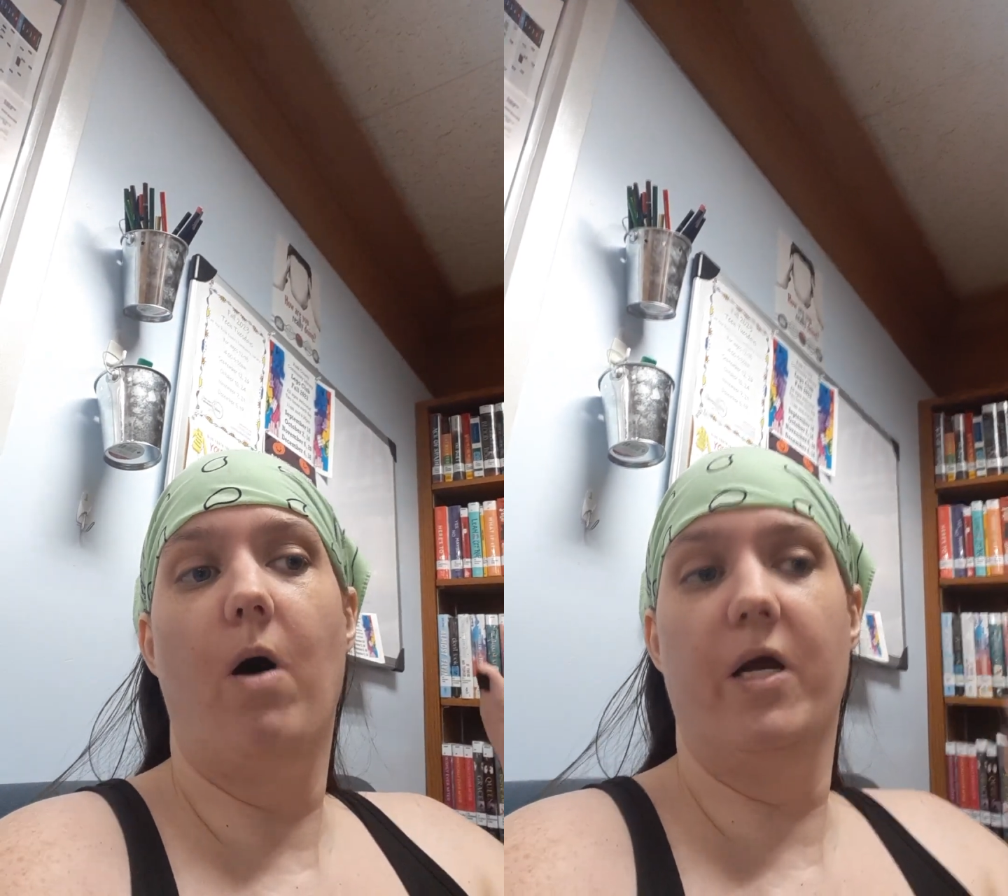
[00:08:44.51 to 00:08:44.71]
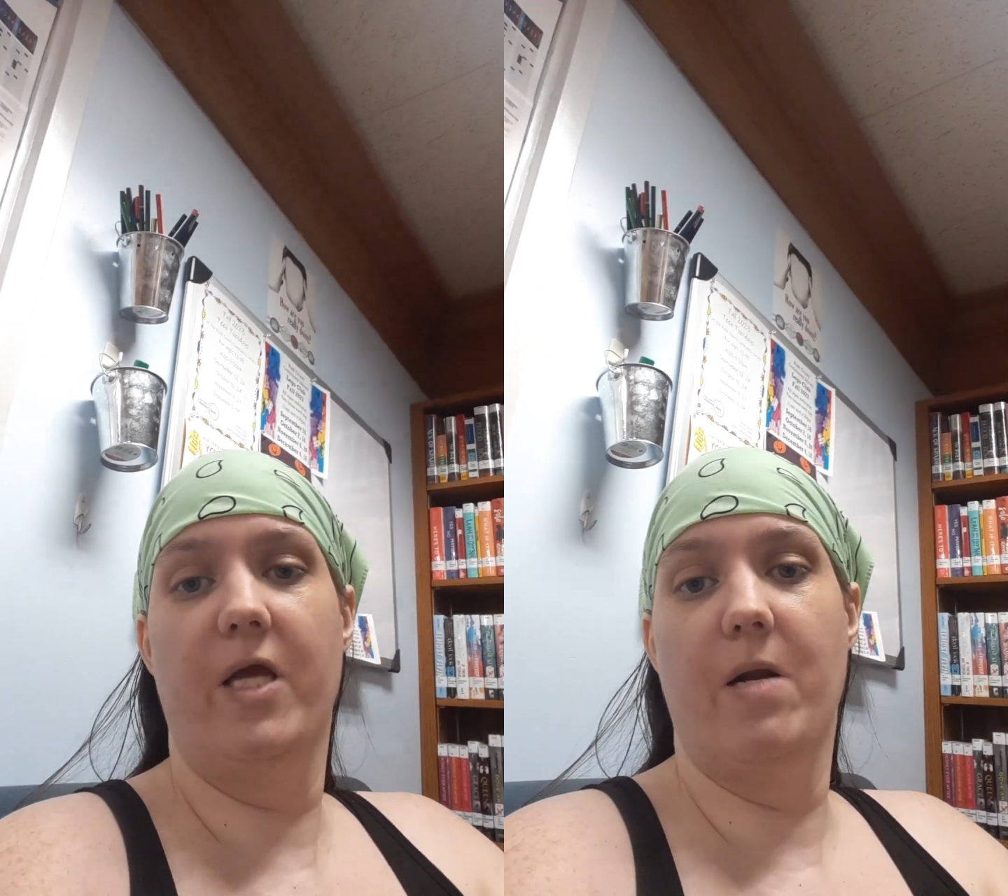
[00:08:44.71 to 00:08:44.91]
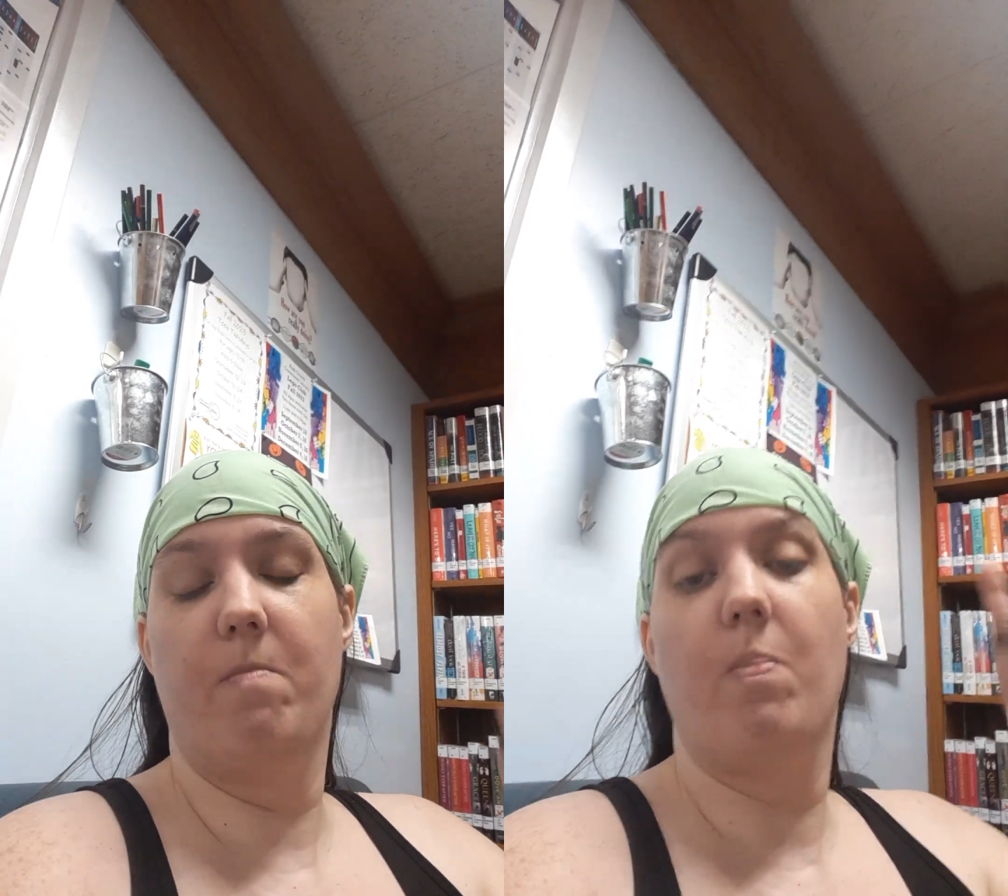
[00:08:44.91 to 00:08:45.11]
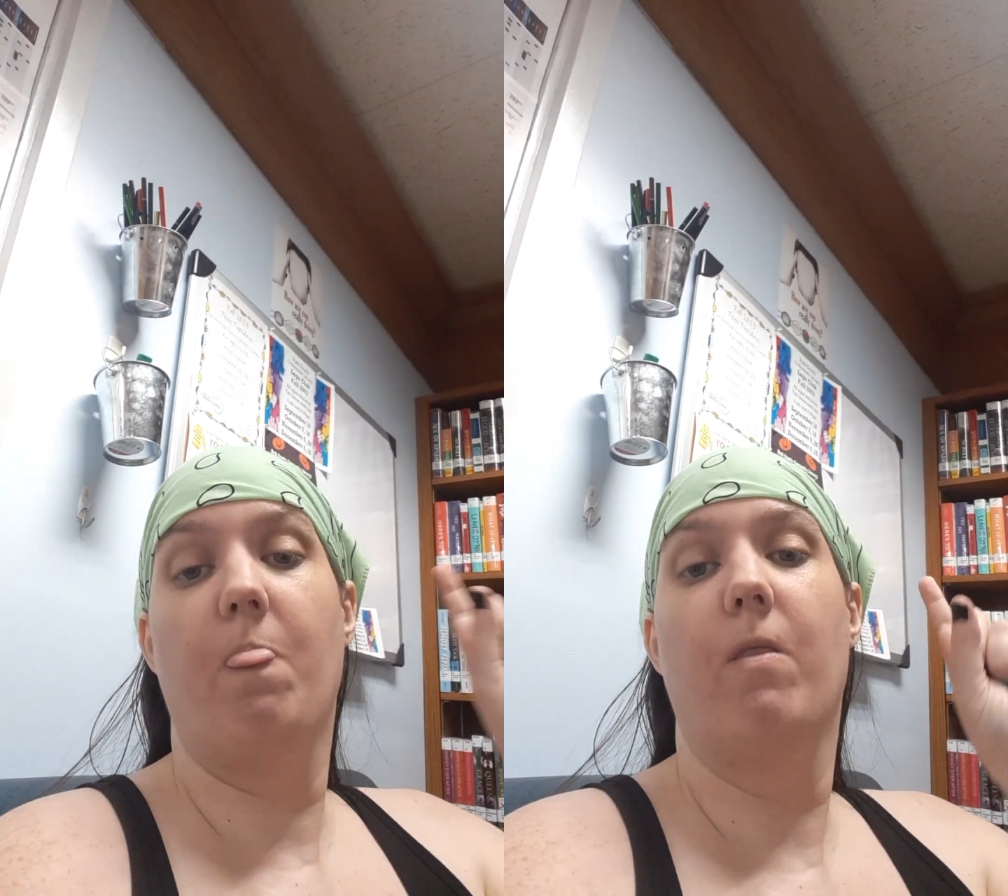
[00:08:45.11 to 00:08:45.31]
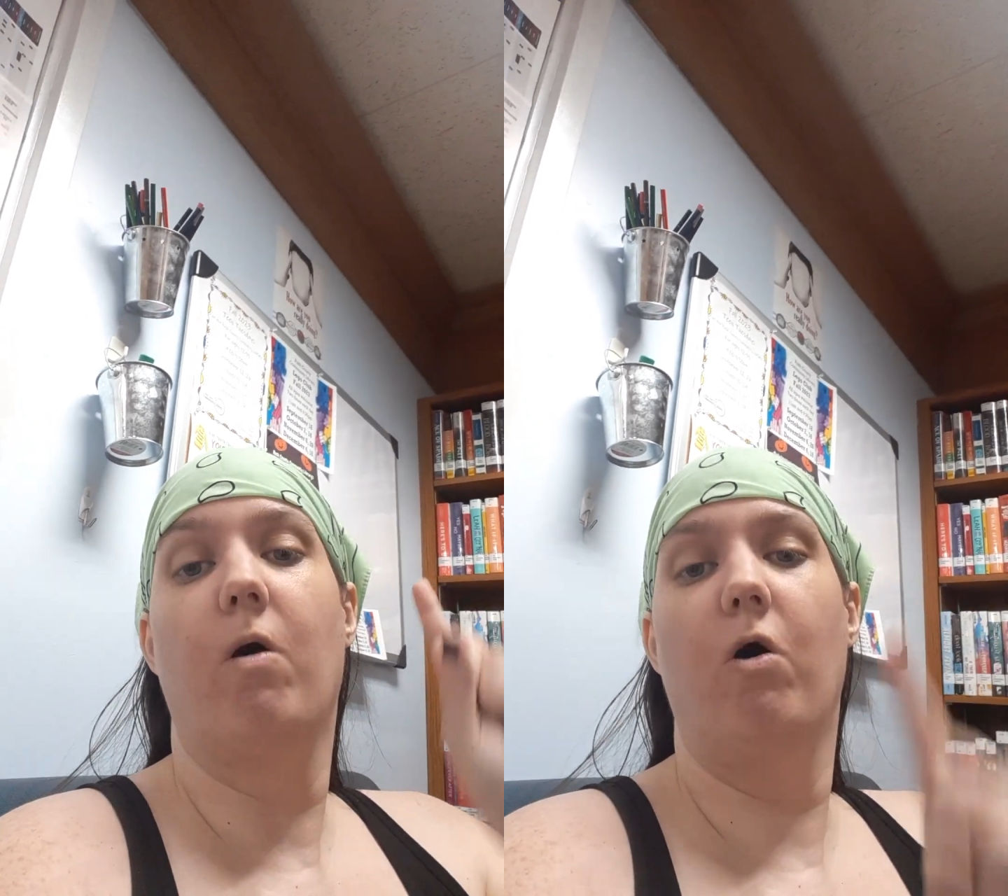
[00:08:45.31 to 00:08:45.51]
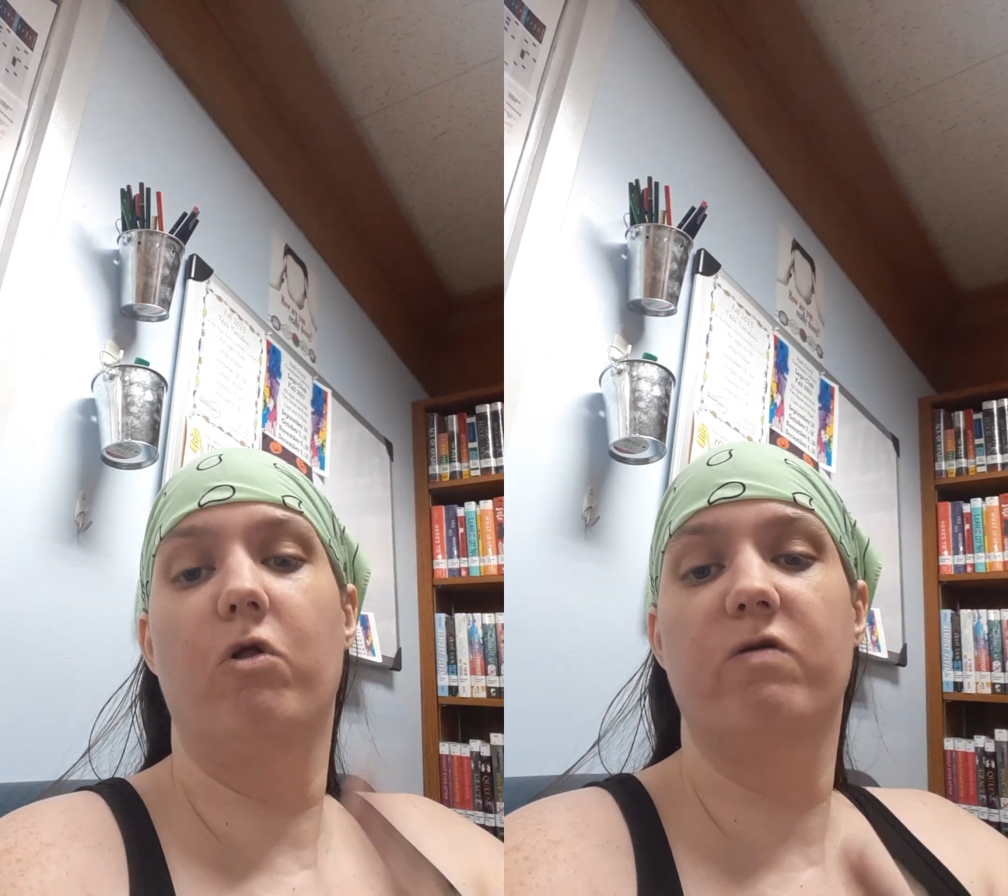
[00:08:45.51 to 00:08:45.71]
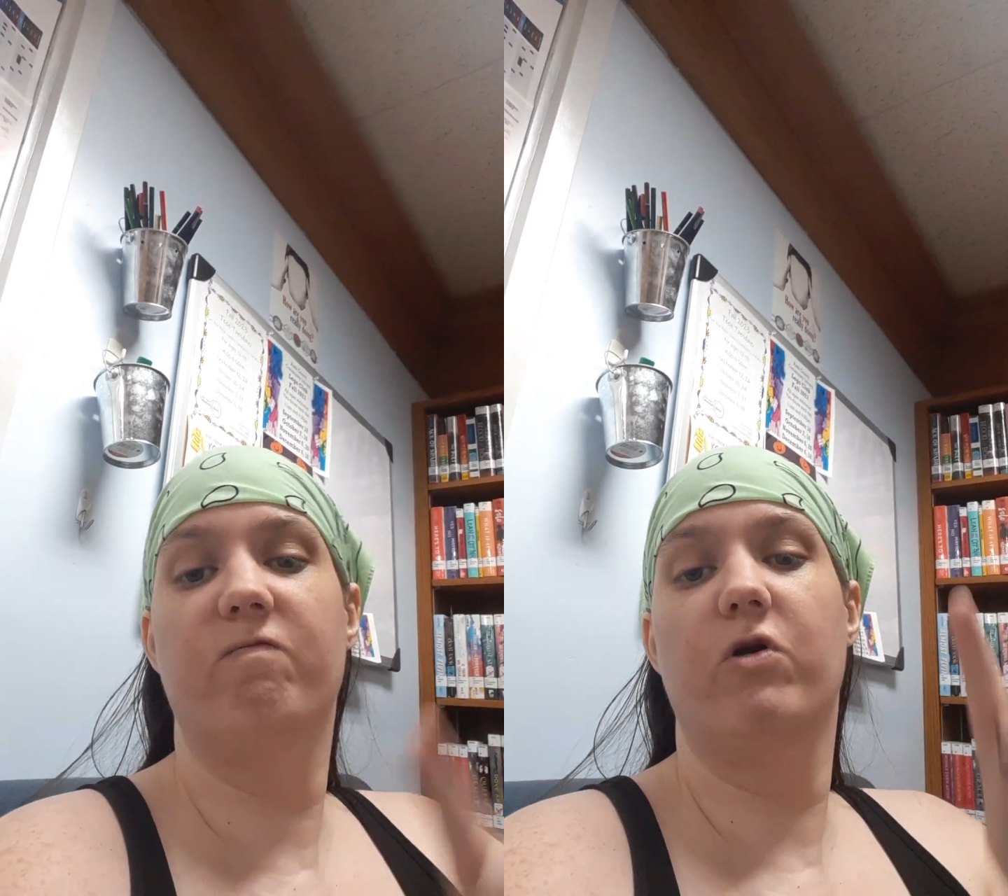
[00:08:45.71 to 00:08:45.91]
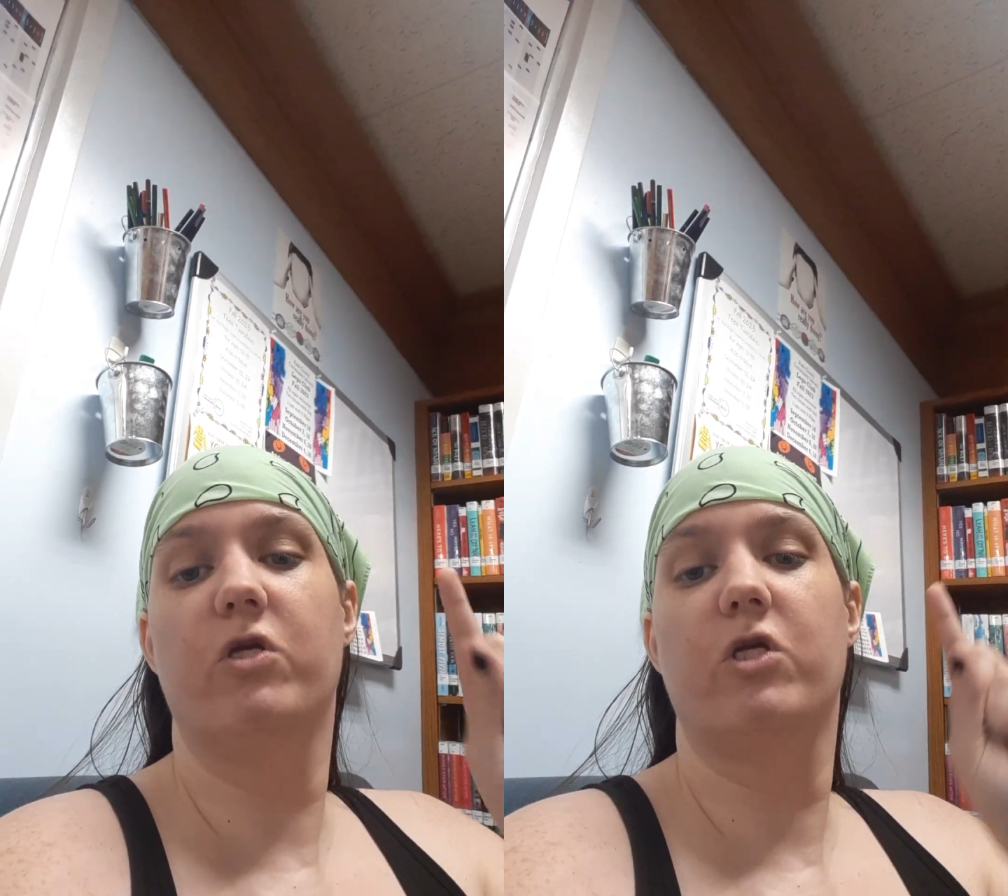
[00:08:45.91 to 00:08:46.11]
Again, Altrverse